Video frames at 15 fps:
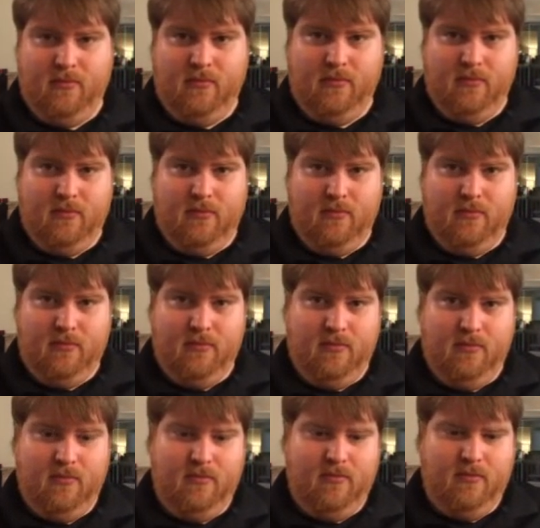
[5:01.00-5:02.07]

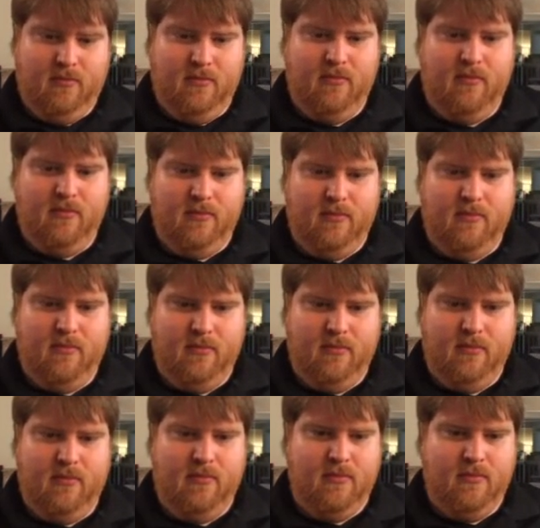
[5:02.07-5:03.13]

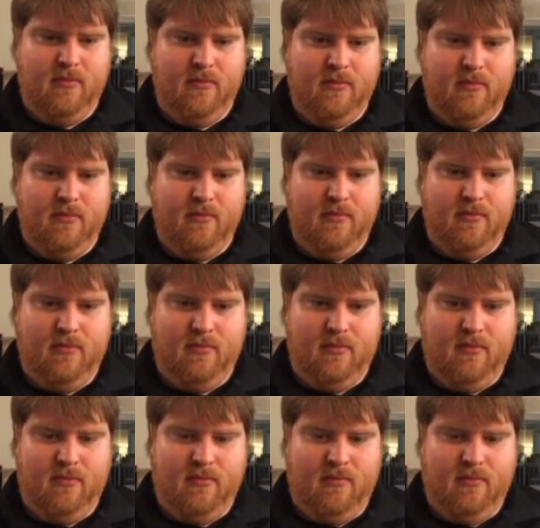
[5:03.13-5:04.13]
[no speech]